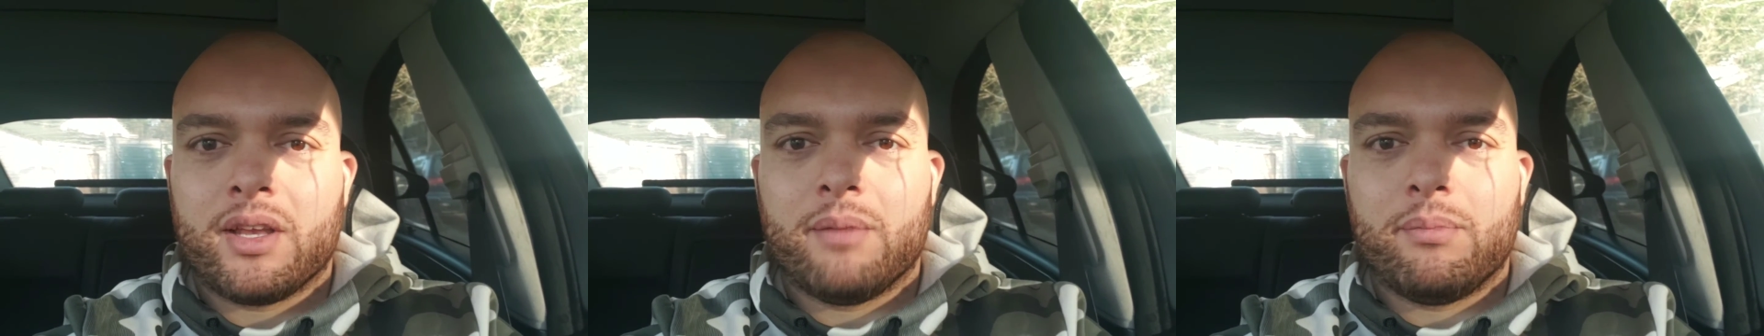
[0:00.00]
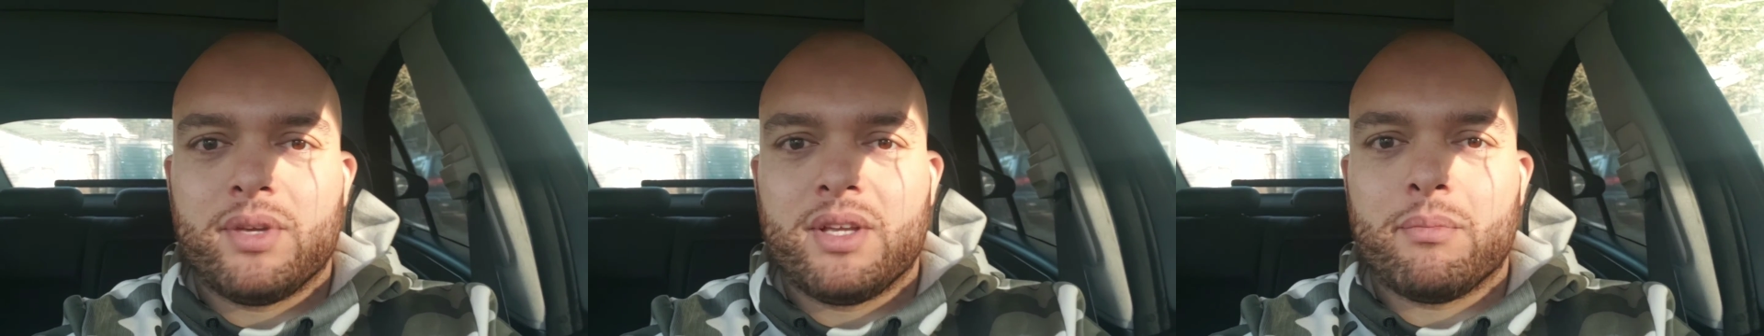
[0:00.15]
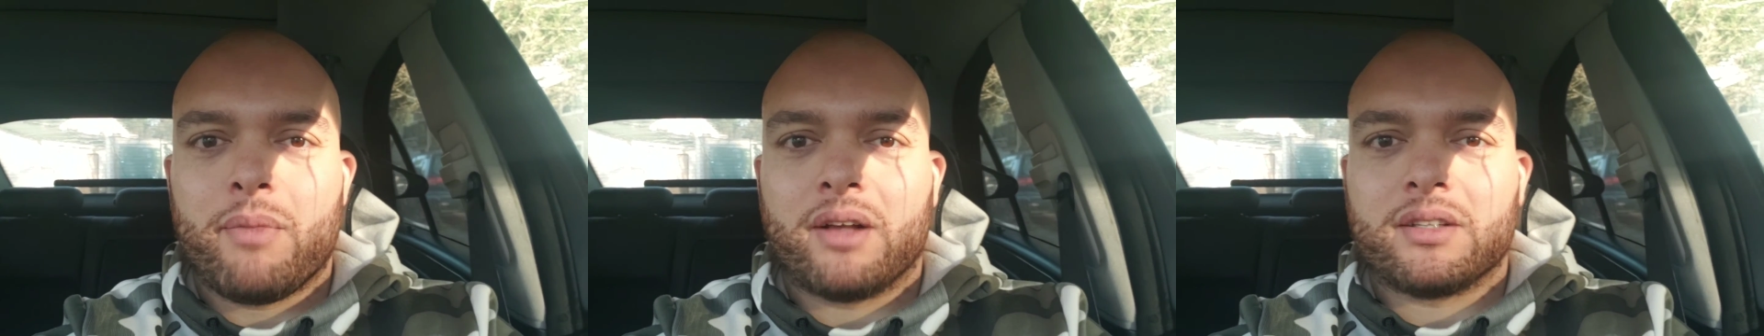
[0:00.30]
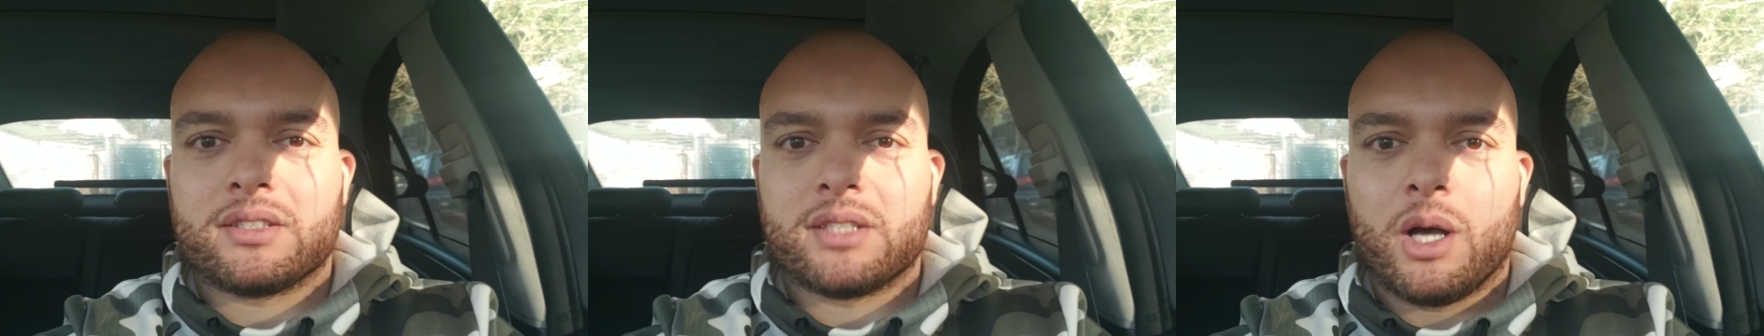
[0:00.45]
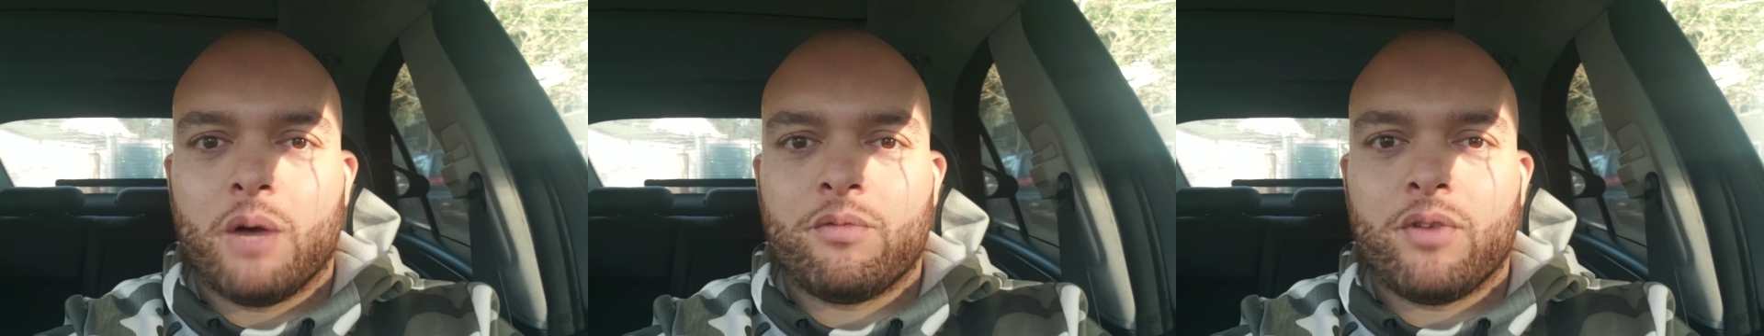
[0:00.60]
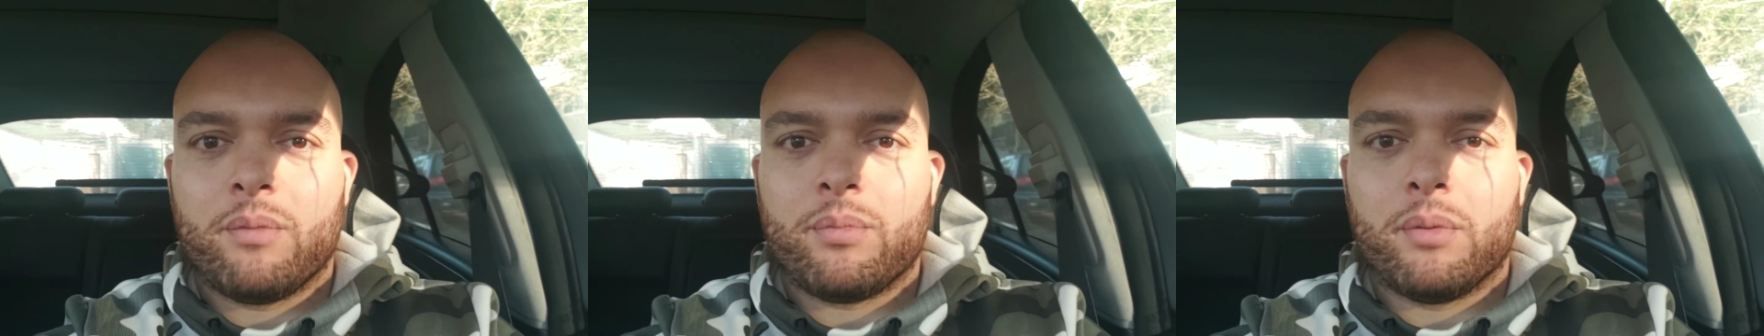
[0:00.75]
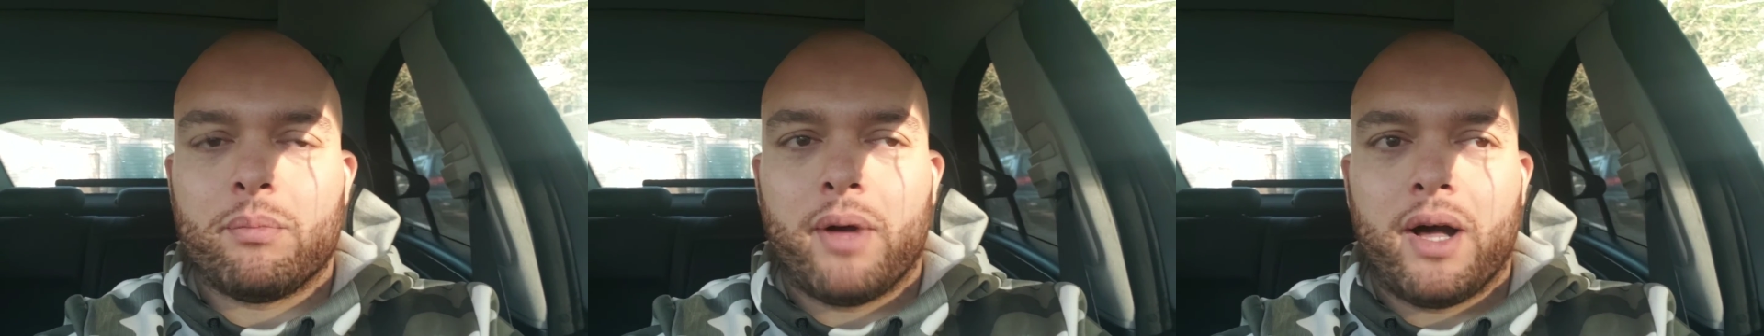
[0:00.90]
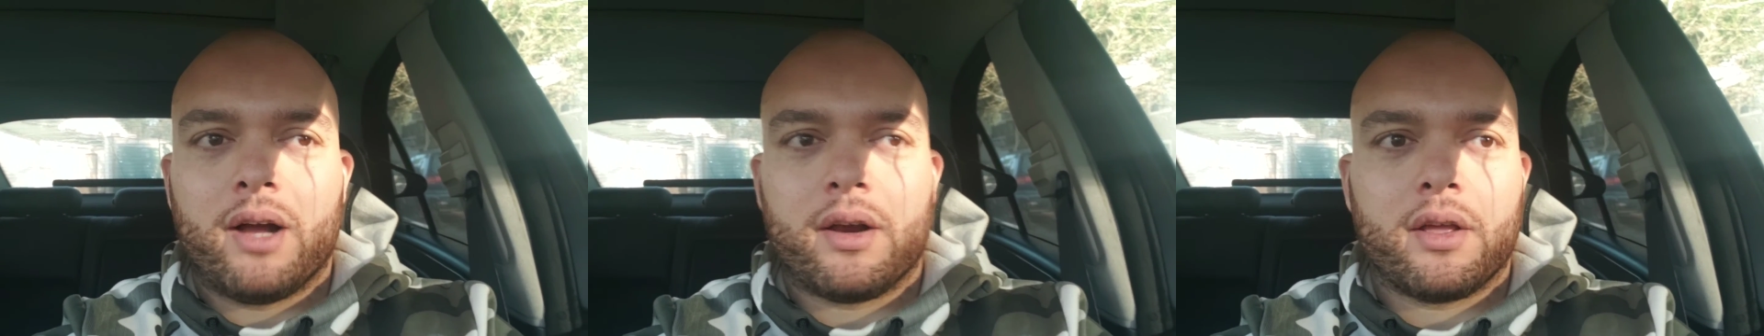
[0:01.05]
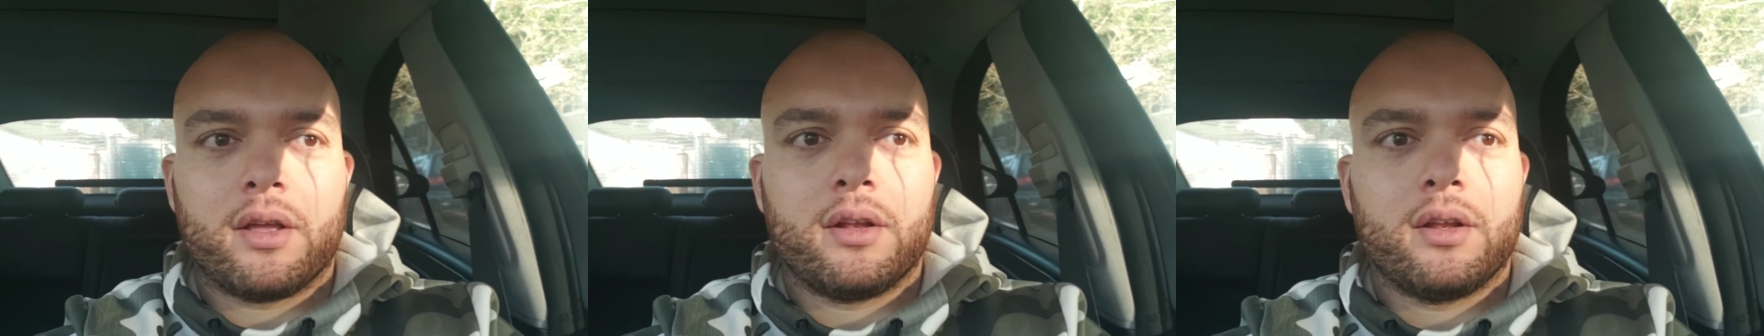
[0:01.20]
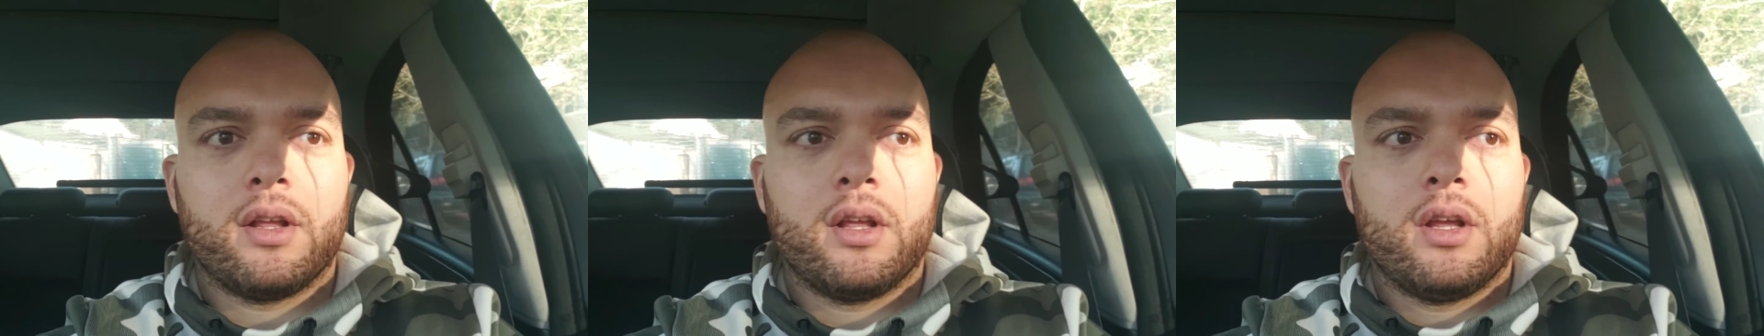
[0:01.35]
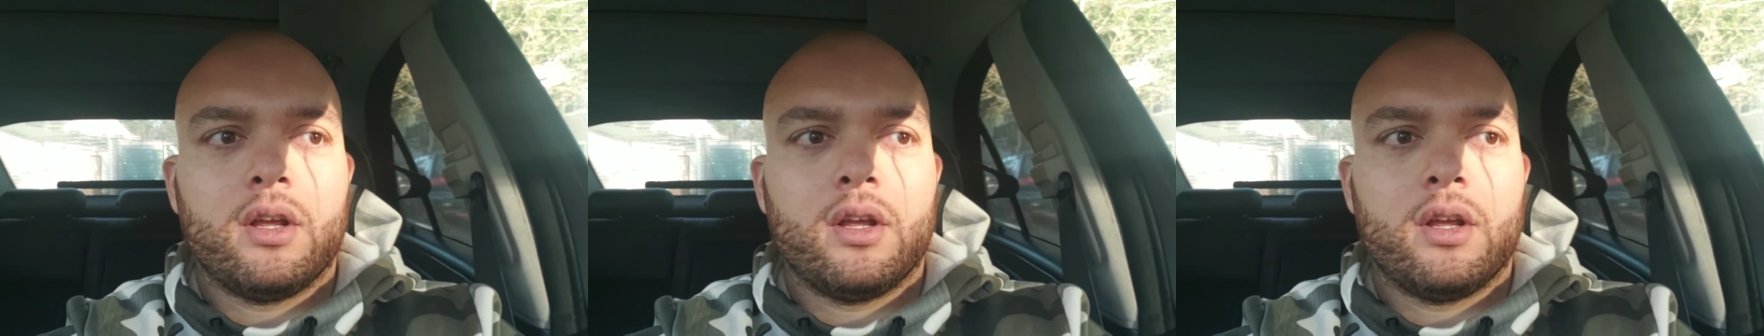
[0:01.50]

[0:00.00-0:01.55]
to beat myself up about it.